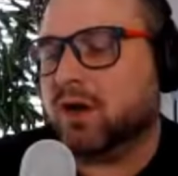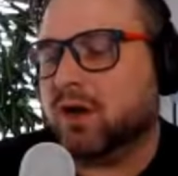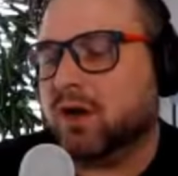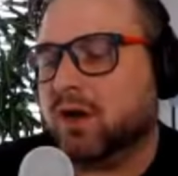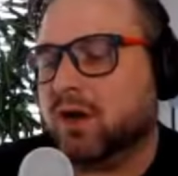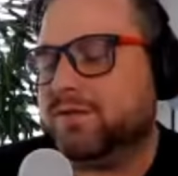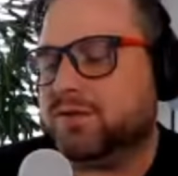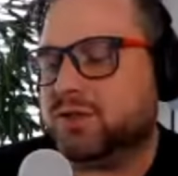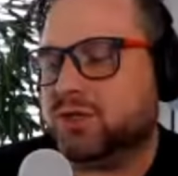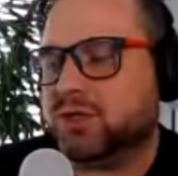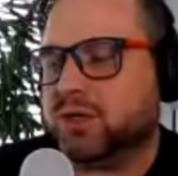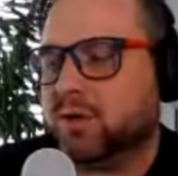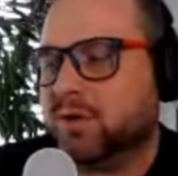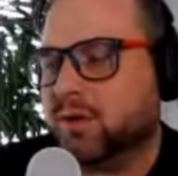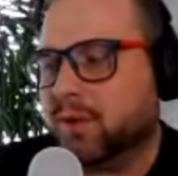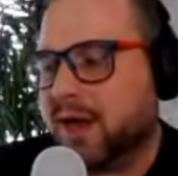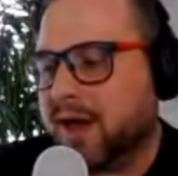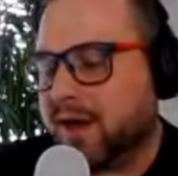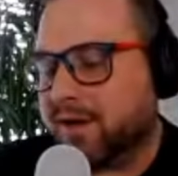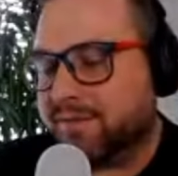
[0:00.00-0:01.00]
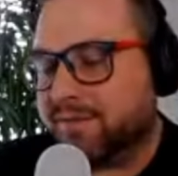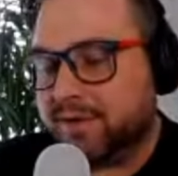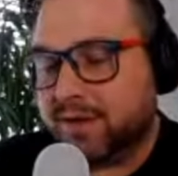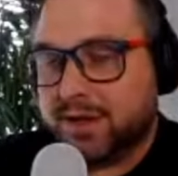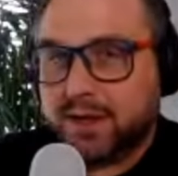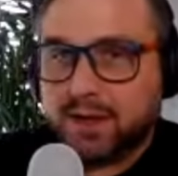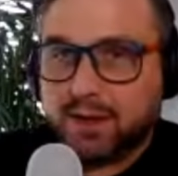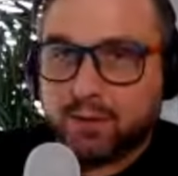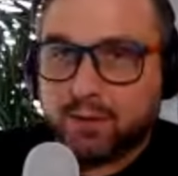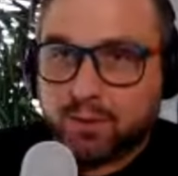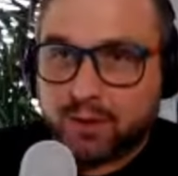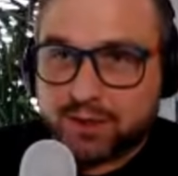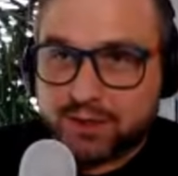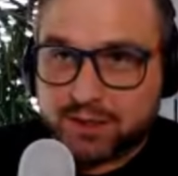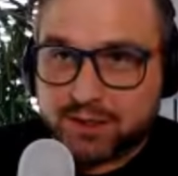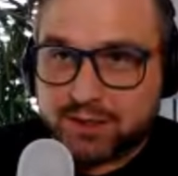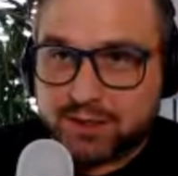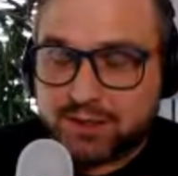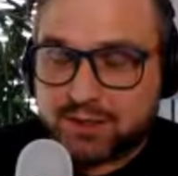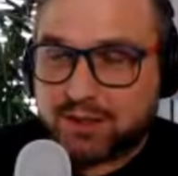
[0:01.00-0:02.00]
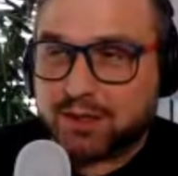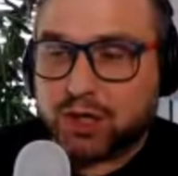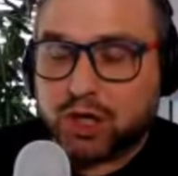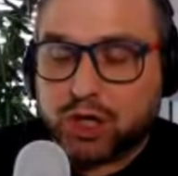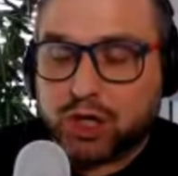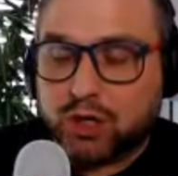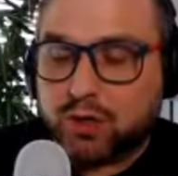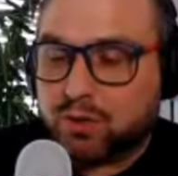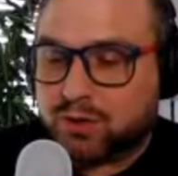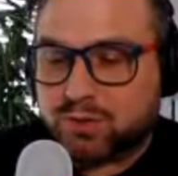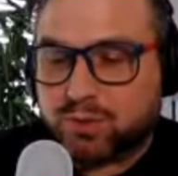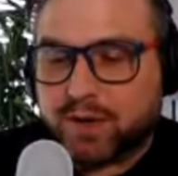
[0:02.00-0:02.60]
show that we have, which is huge.